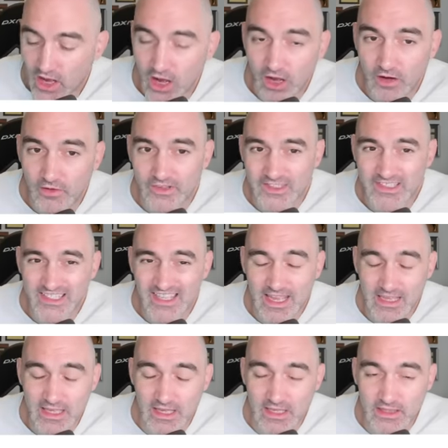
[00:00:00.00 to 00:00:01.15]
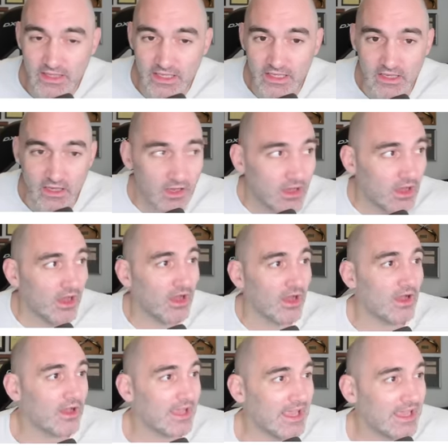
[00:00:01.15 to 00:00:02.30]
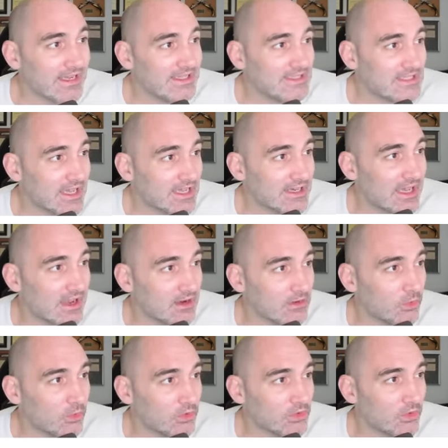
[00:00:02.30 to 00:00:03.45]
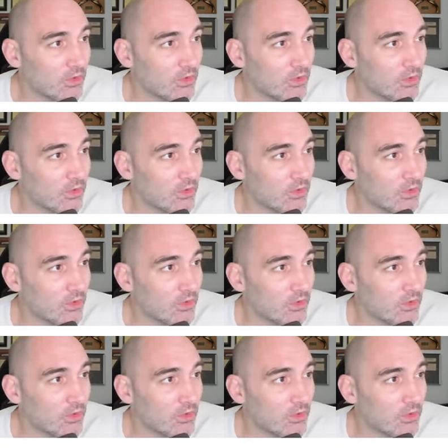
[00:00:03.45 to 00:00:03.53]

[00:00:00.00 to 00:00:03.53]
of, say, the 82nd Airborne,